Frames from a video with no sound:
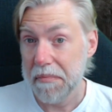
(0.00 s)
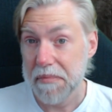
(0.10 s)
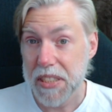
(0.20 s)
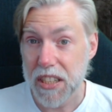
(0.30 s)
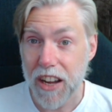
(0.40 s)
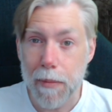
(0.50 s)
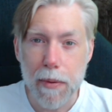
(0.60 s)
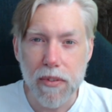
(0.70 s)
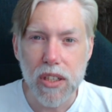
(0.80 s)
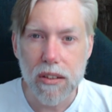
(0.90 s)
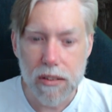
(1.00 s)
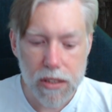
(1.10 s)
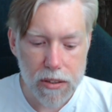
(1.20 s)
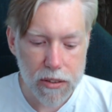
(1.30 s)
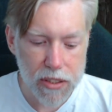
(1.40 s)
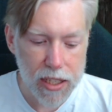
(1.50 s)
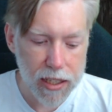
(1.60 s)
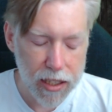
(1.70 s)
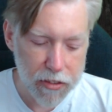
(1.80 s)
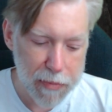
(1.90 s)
Don't know, maybe I've not done it enough.